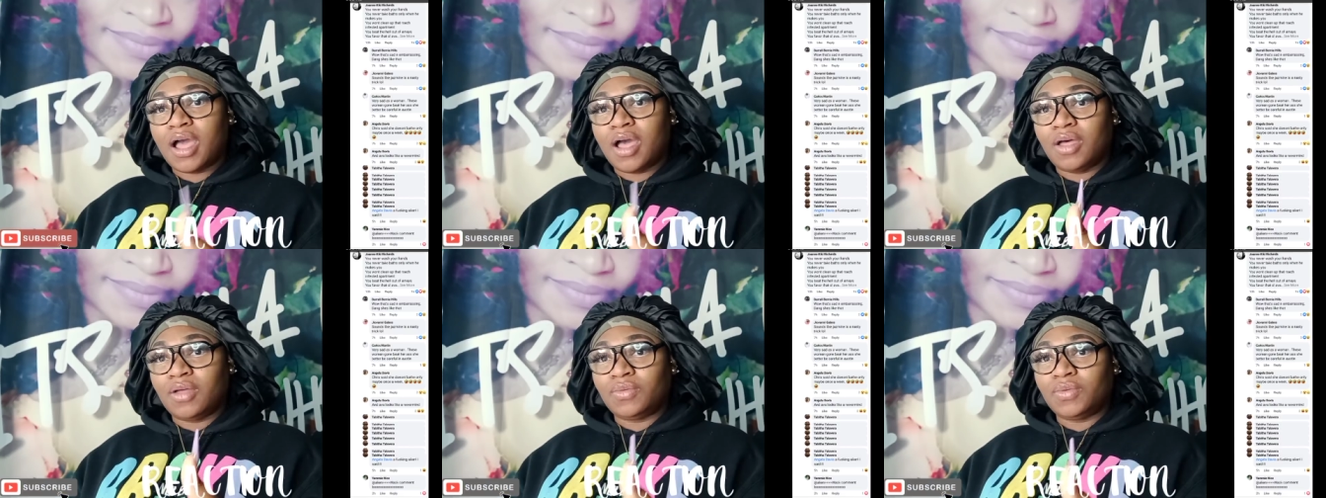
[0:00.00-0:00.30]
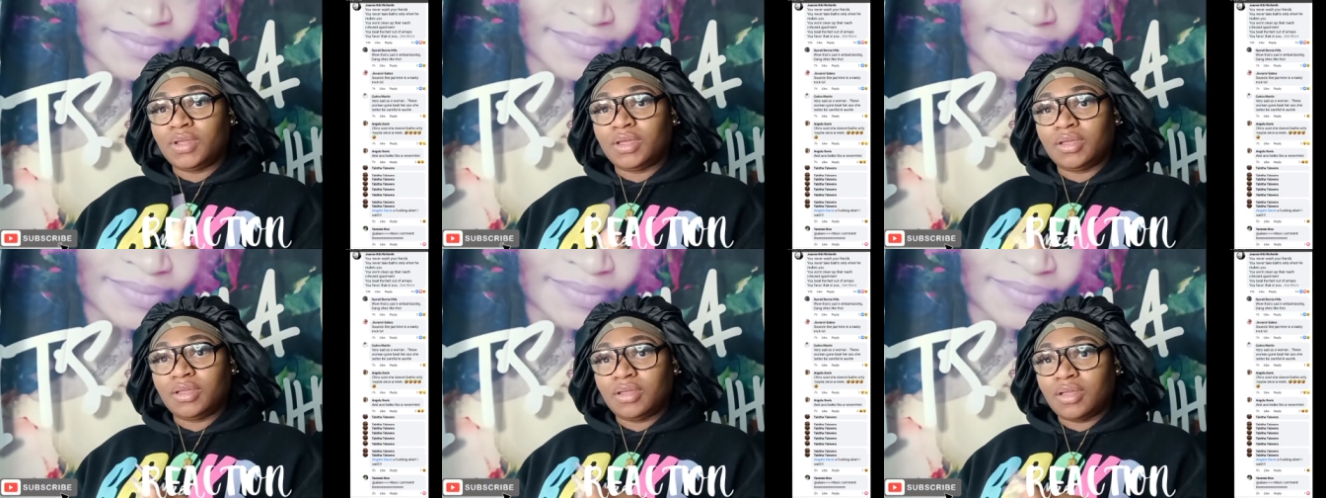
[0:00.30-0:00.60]

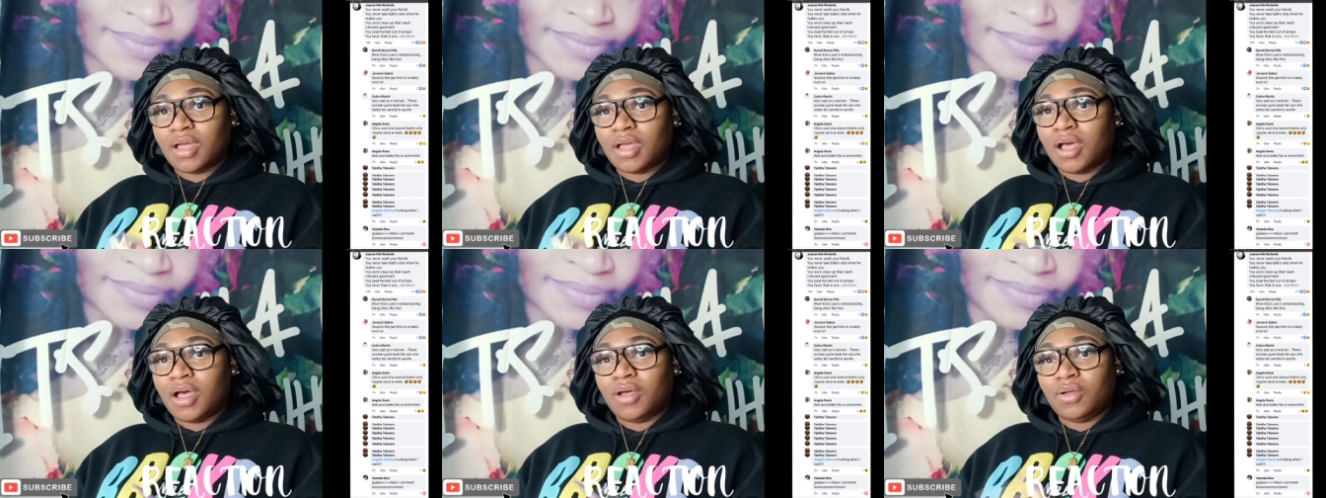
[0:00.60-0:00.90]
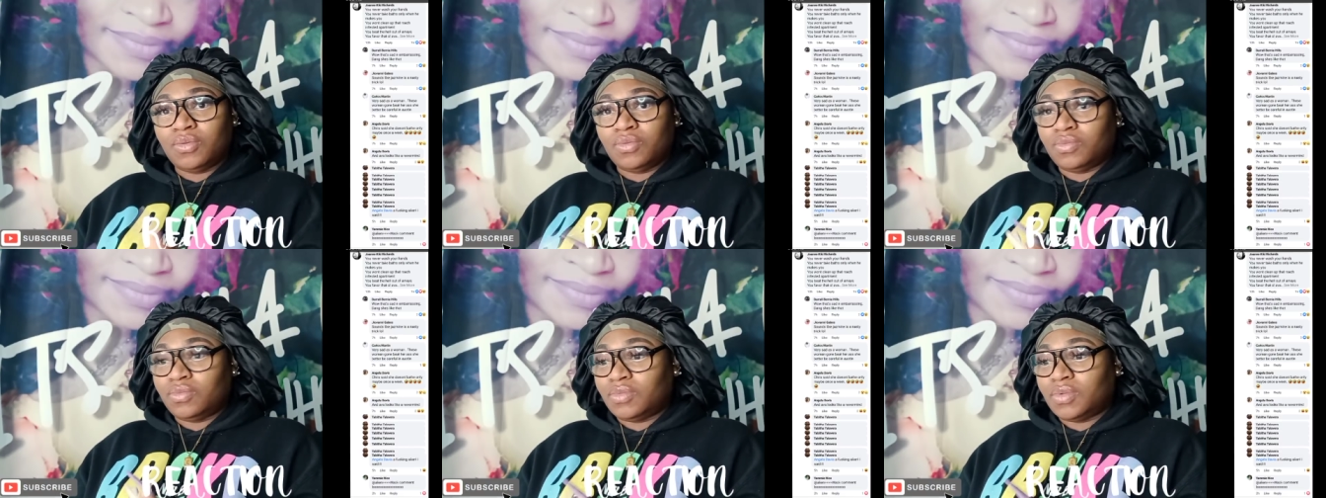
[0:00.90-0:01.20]
on the
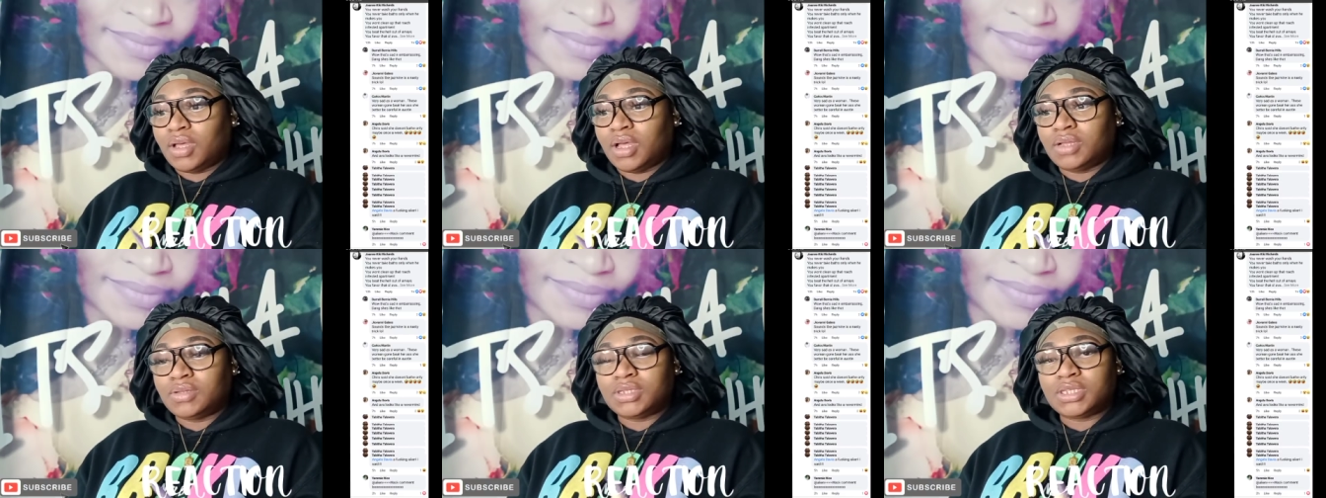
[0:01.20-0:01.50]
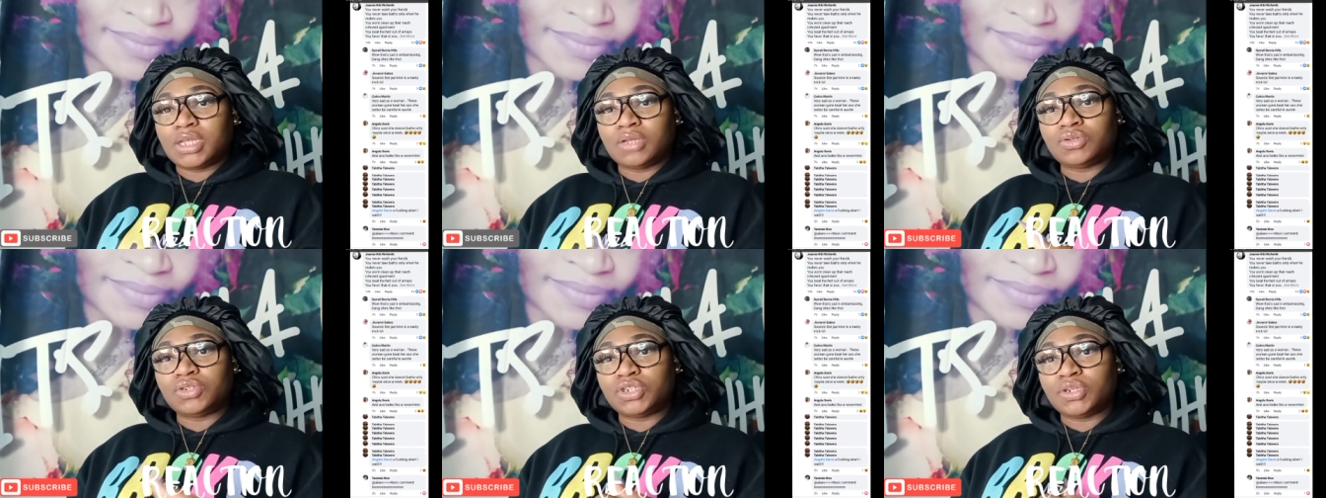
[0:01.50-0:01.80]
on on
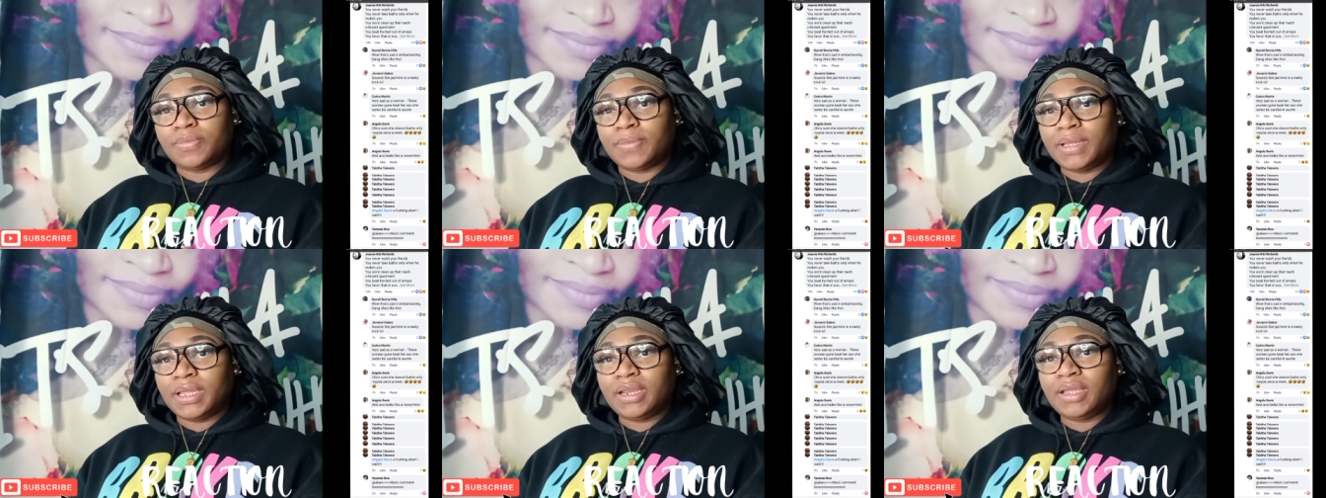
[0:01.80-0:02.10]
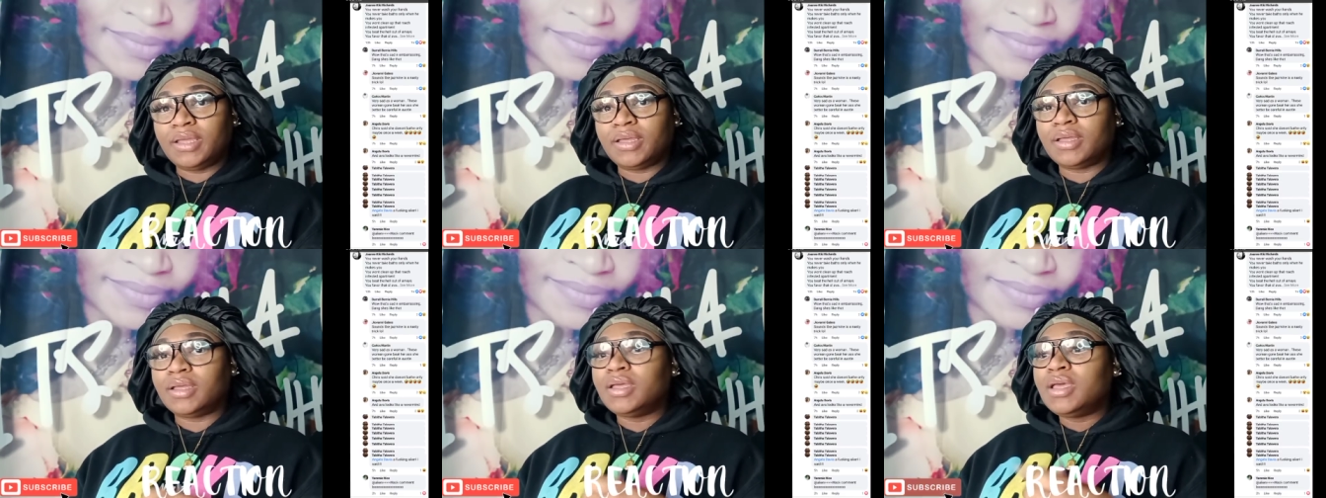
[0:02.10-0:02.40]
social
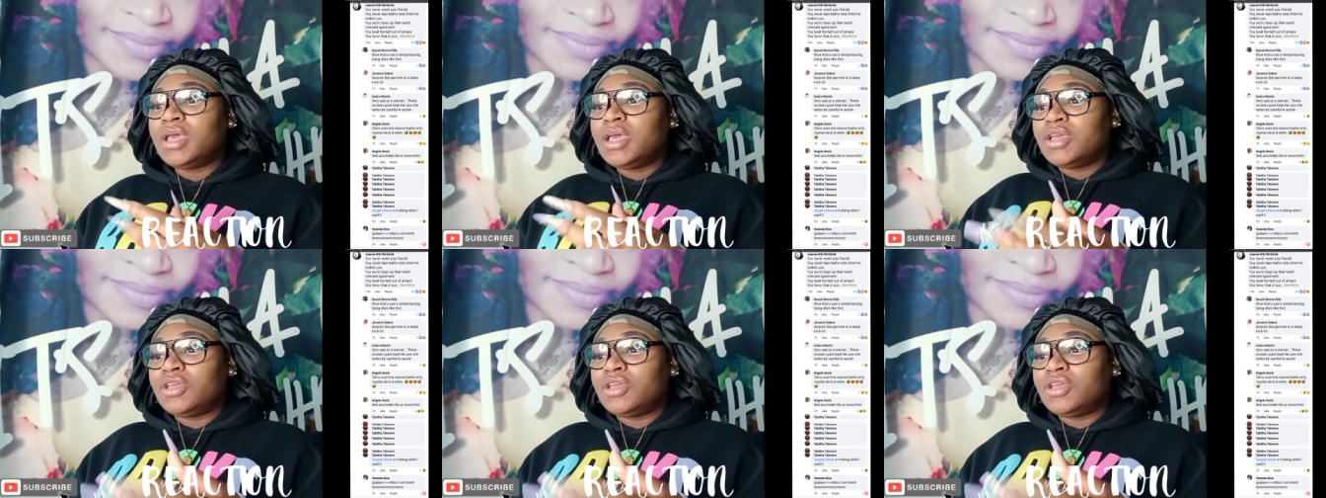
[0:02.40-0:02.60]
media.